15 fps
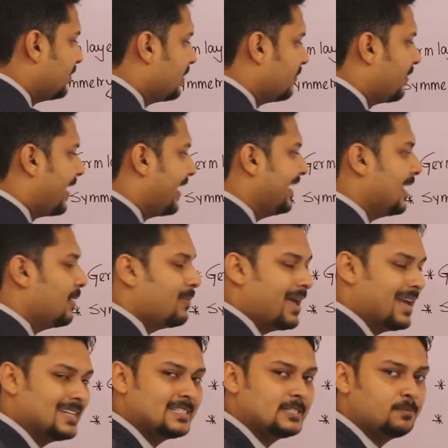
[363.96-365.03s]
the phylum
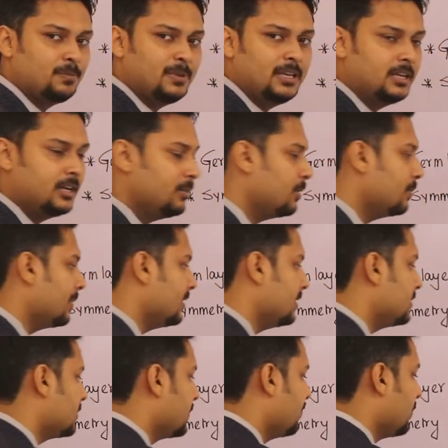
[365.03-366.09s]
as P. Remember
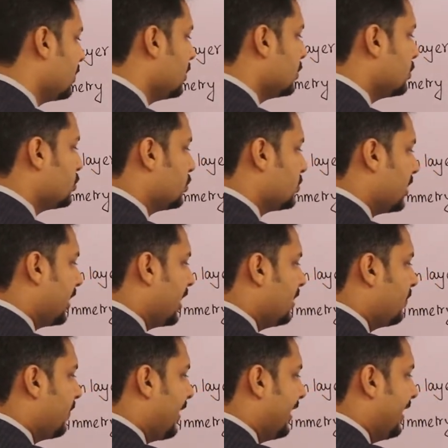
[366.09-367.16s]
this. So
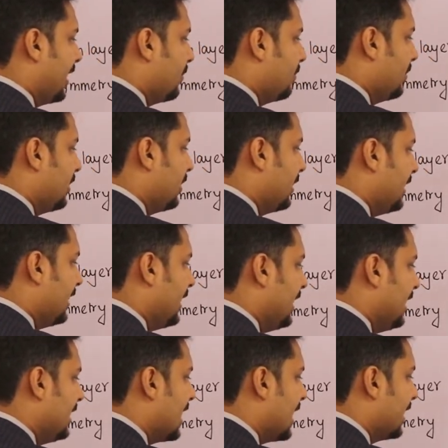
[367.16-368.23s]
second phylum,
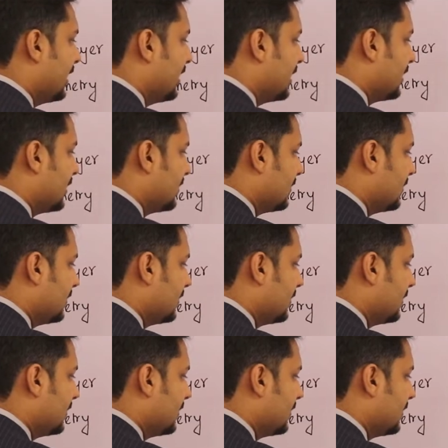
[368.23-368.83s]
Cnidaria.